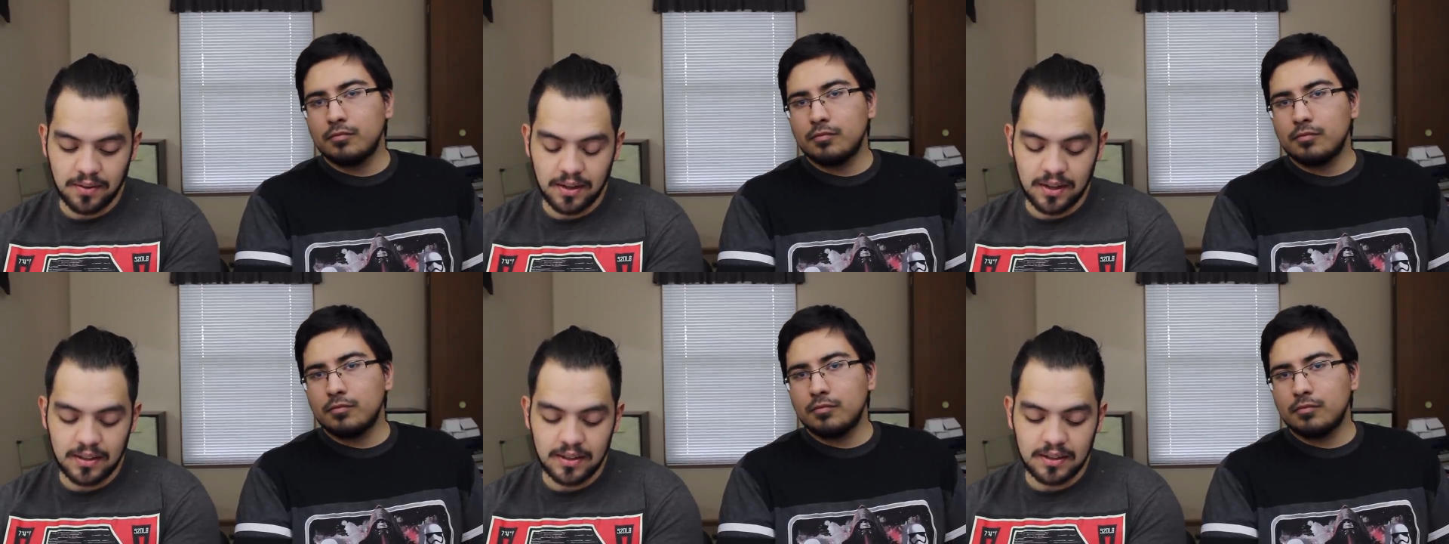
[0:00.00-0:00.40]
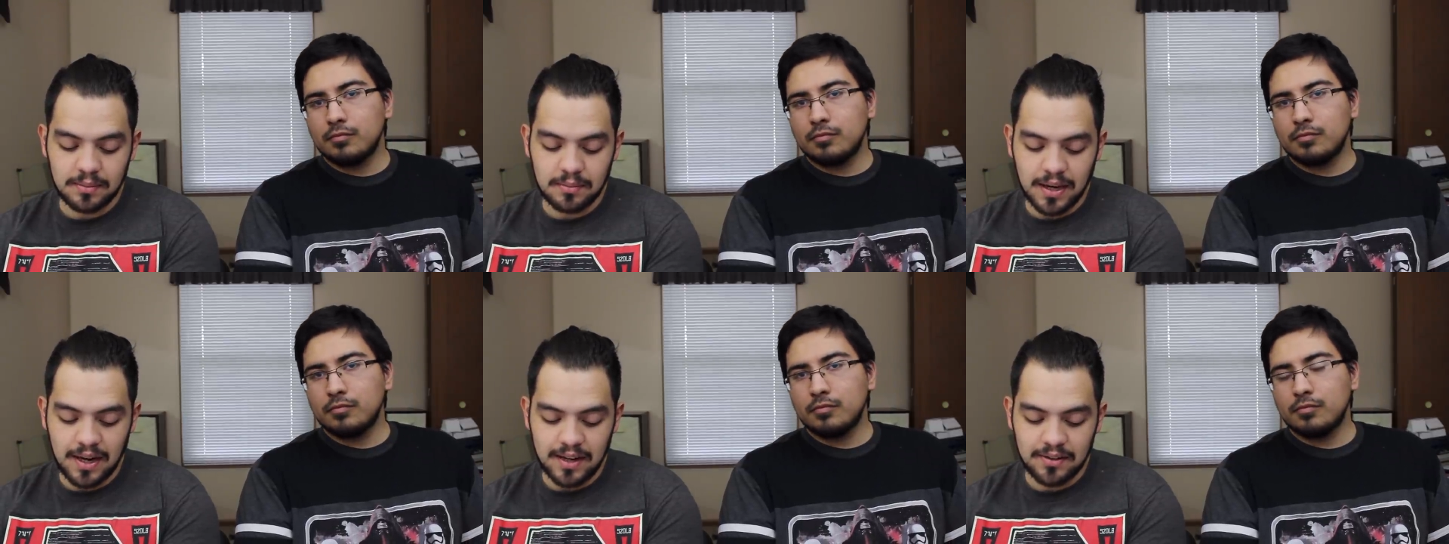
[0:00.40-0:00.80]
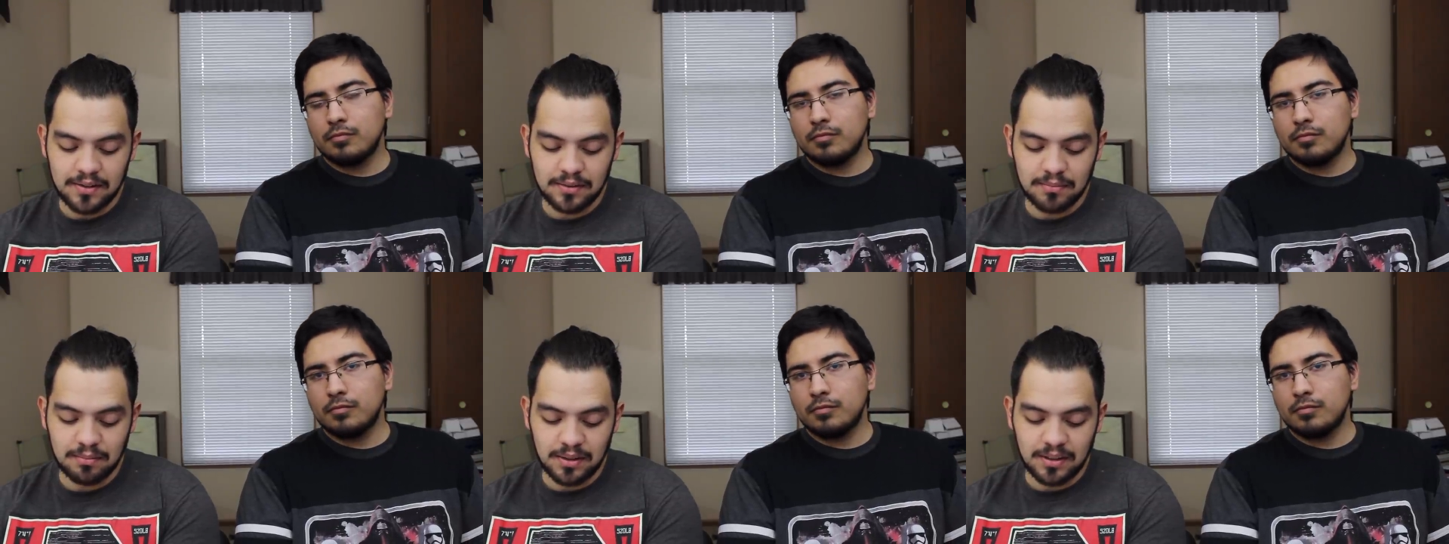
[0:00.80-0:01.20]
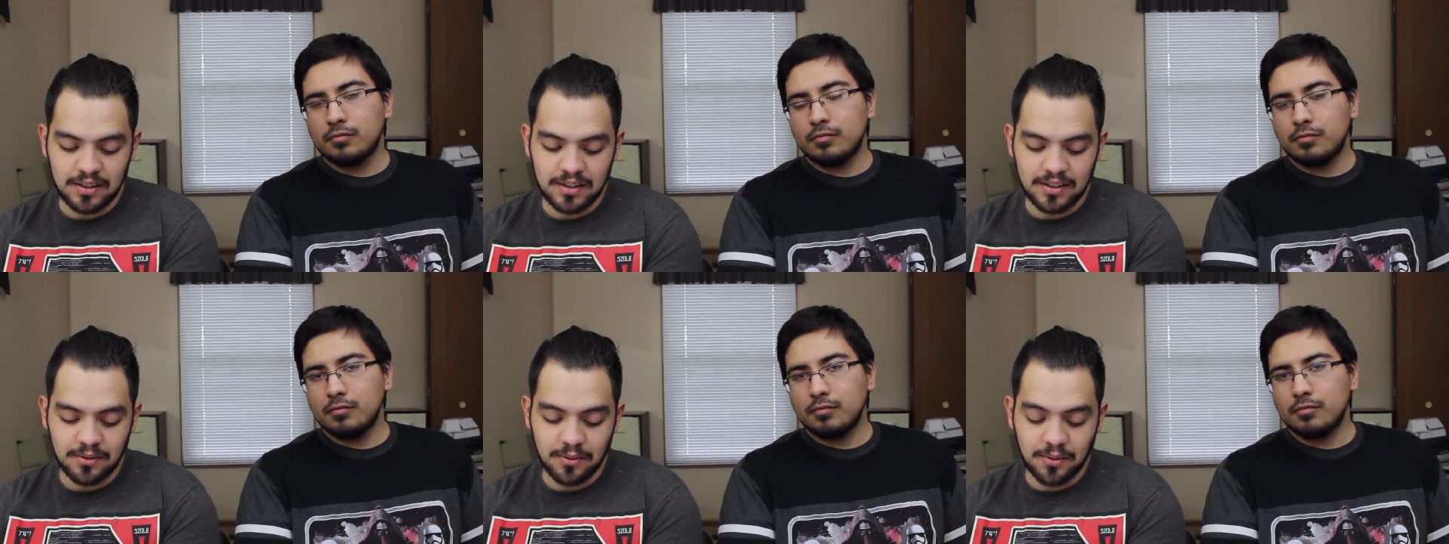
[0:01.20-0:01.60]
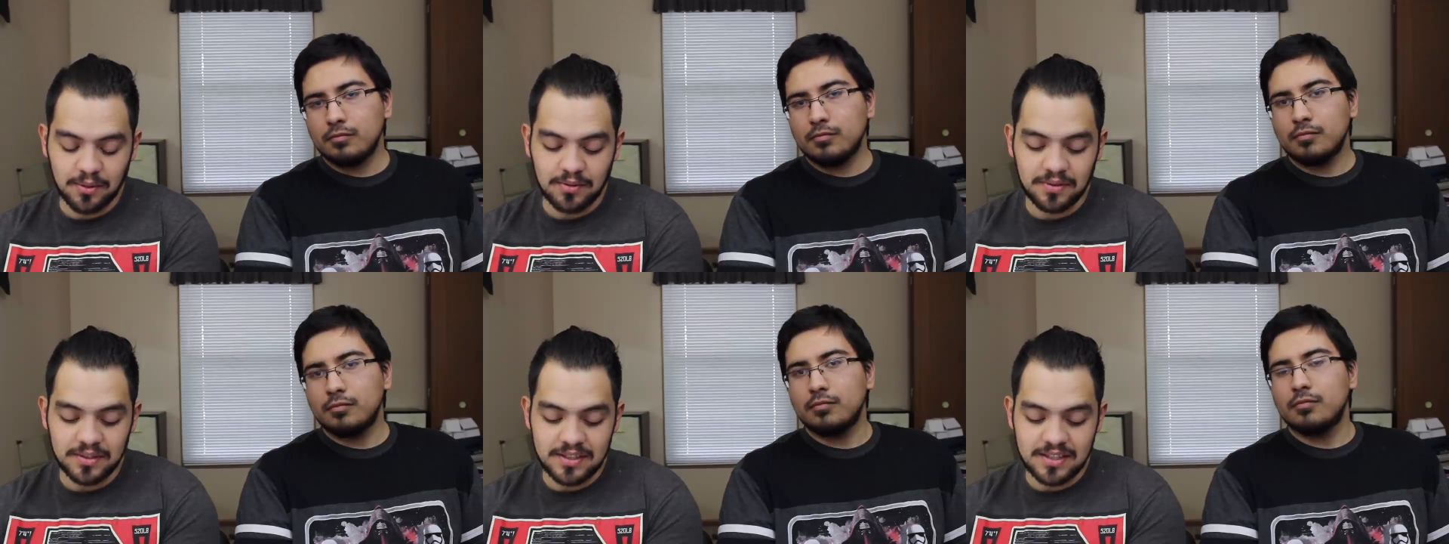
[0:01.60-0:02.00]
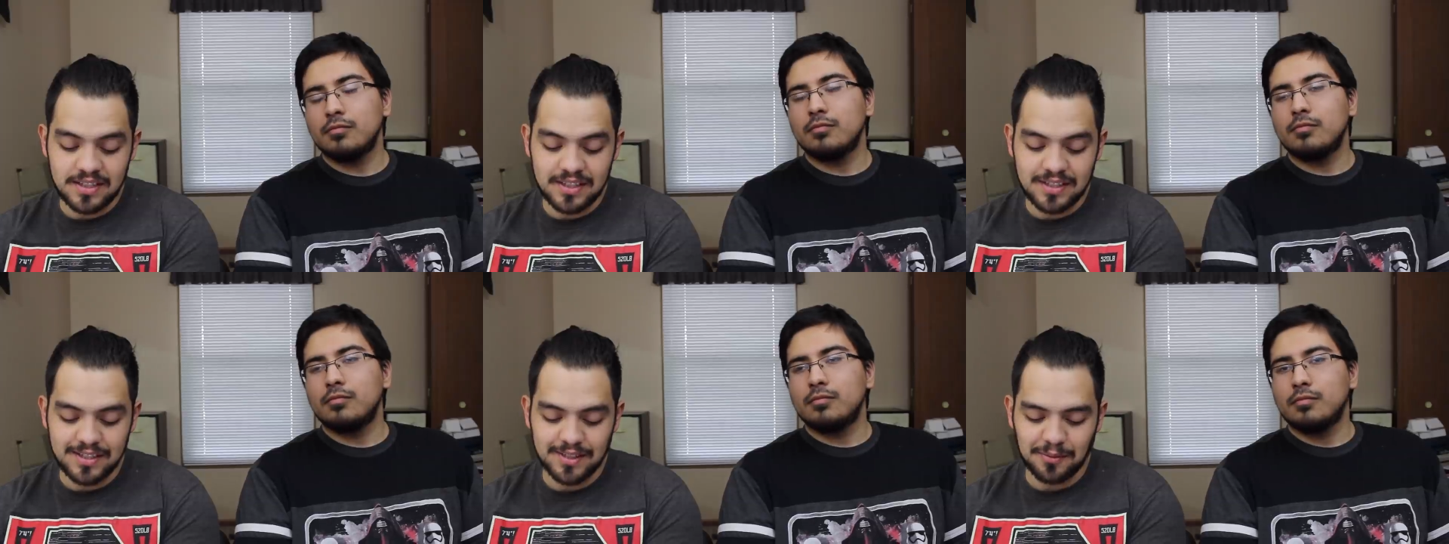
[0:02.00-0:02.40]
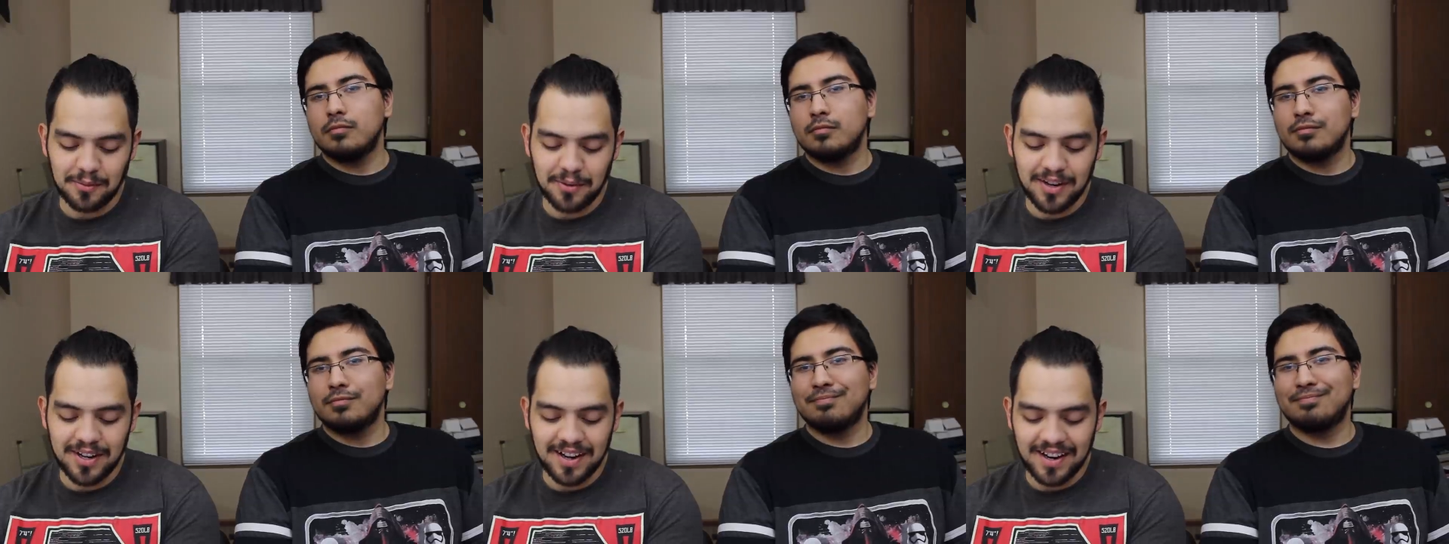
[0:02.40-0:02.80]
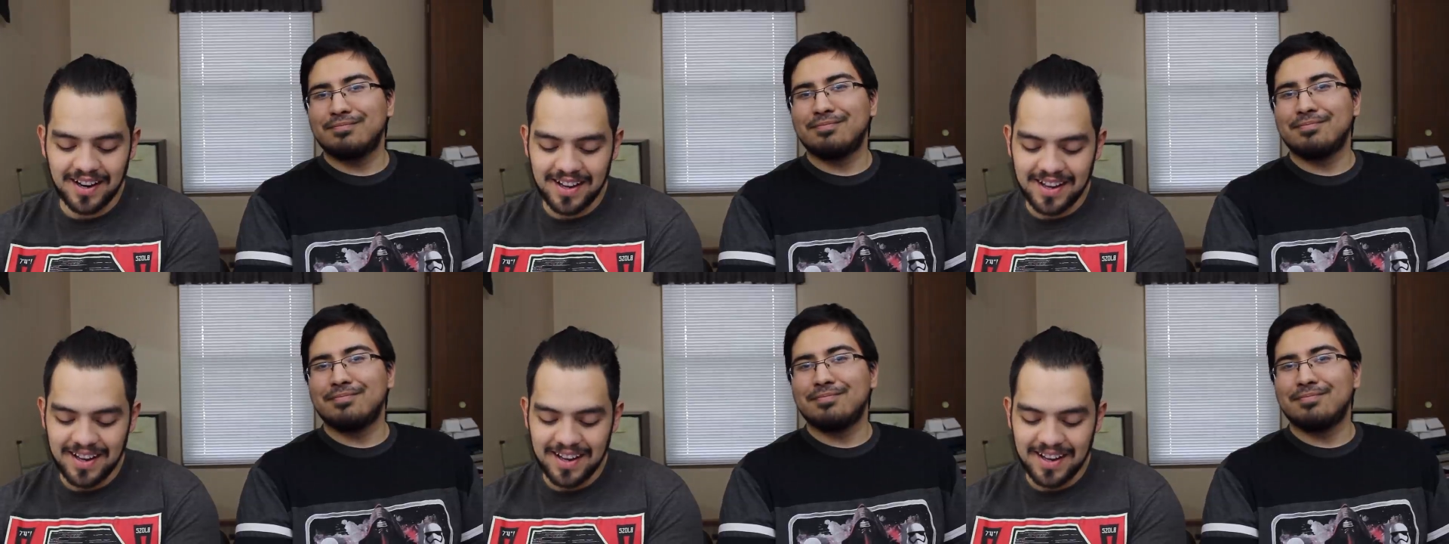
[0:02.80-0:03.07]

Speaker 1: Gundam Iron Blooded Orphan Season 1